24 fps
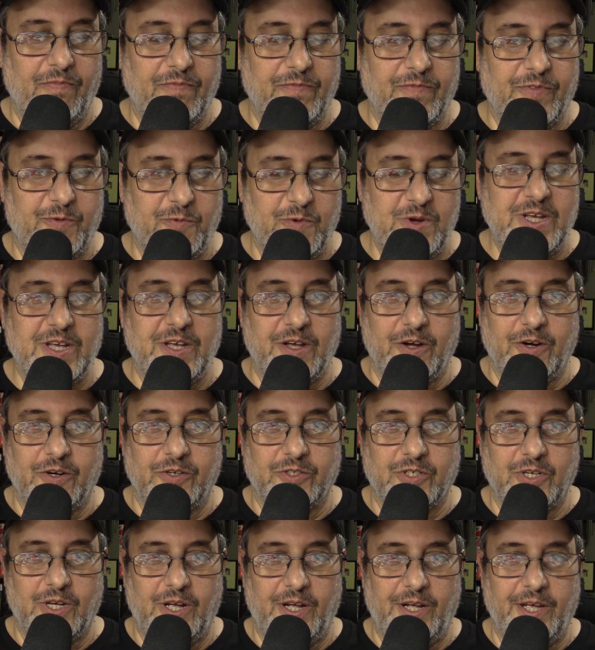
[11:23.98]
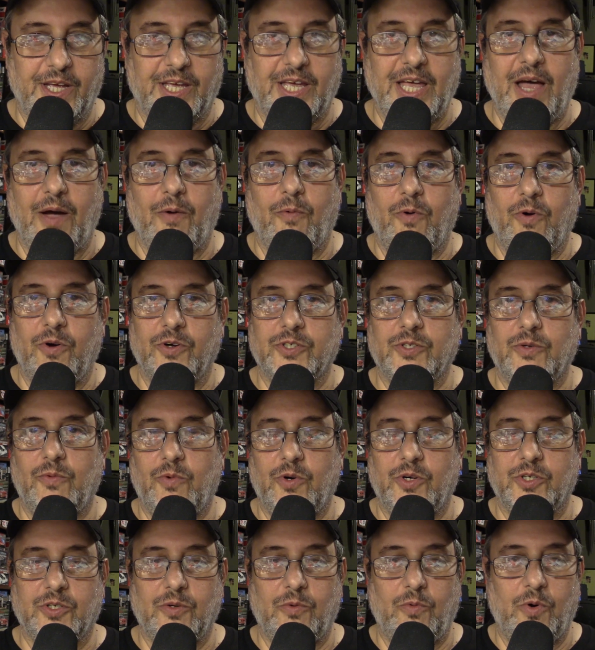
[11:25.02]
3 years, it got worse and
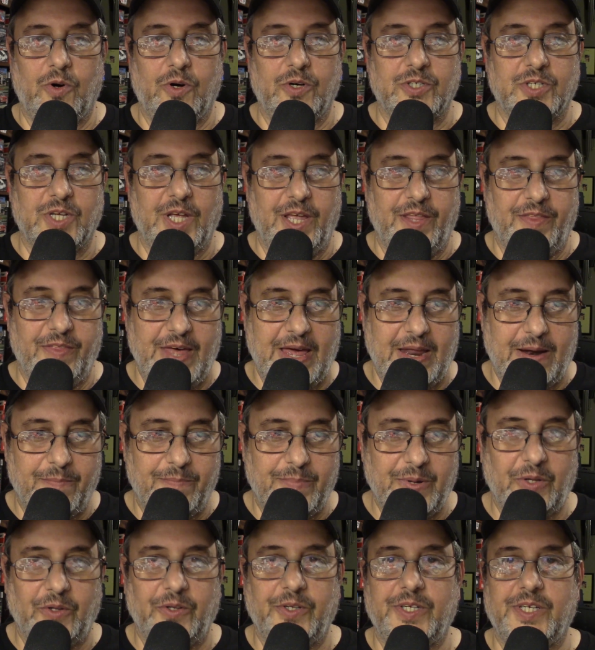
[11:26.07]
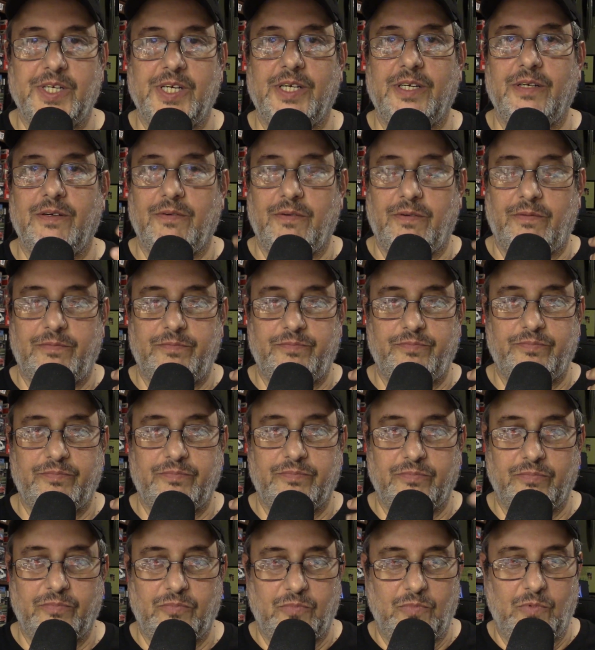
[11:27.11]
worse and worse. And that ability
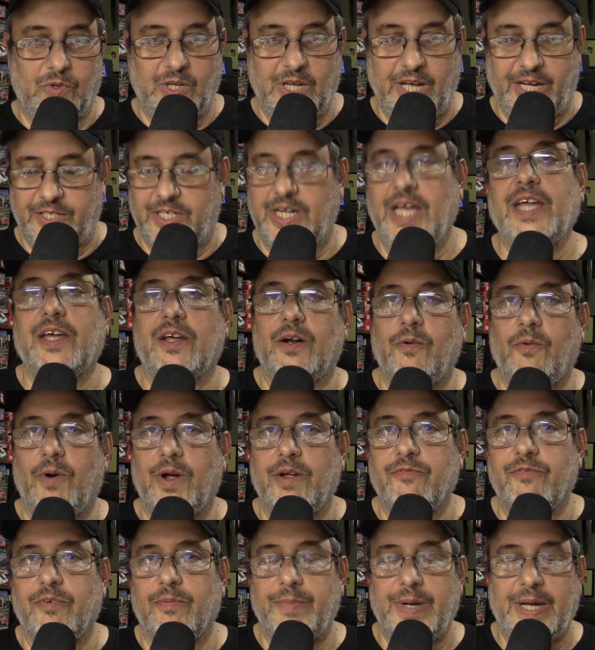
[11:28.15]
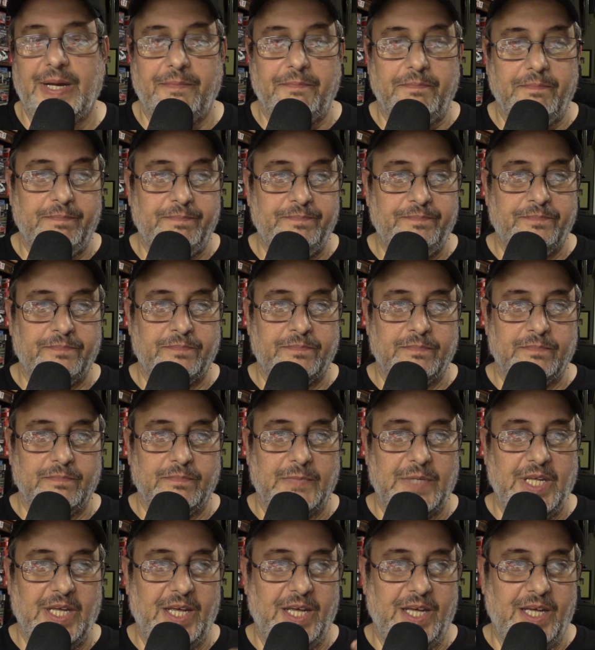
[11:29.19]
got taken away from me.
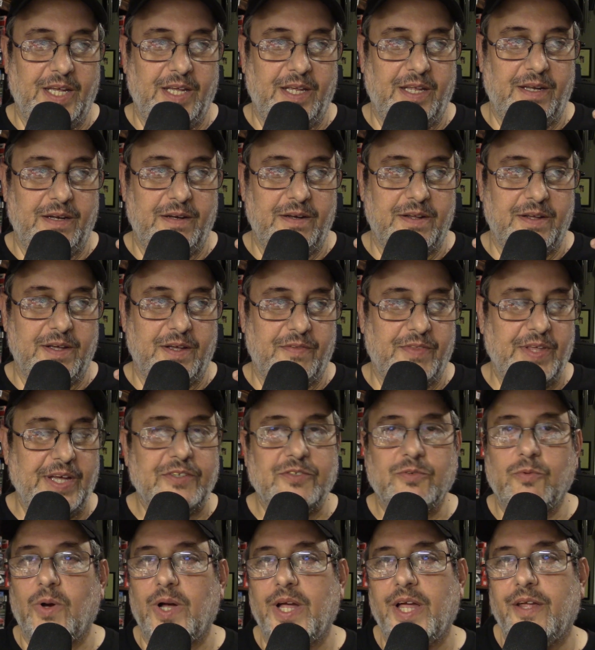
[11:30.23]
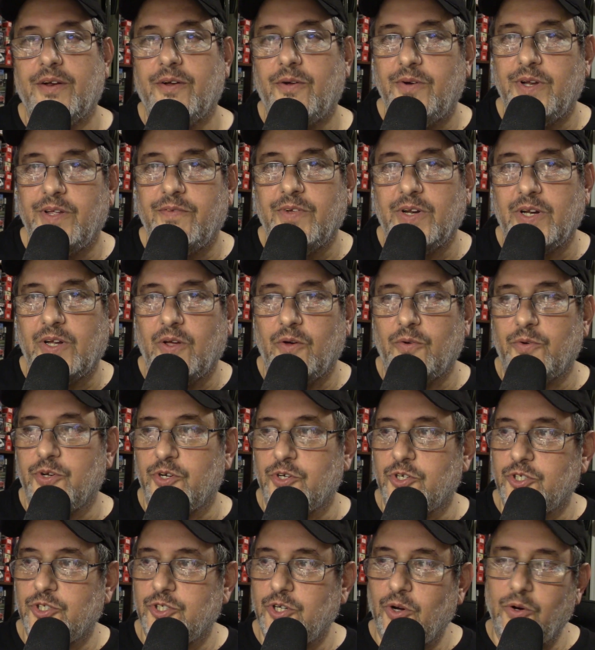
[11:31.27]
And that's why I don't even go to
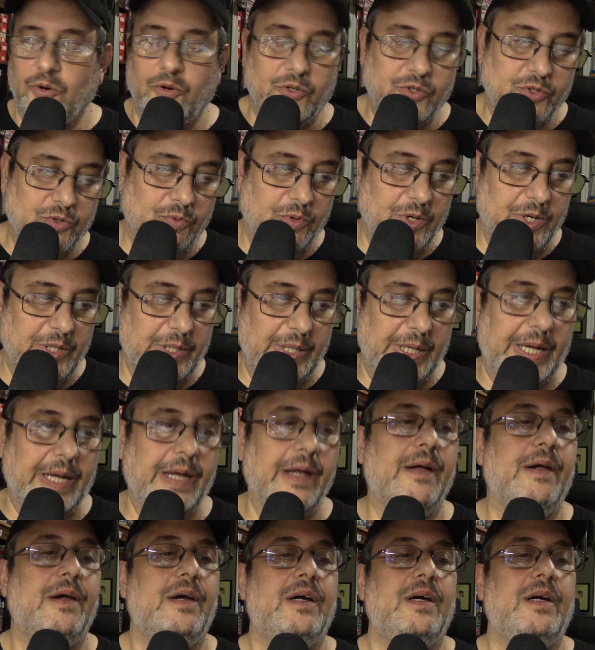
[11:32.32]
shows, really.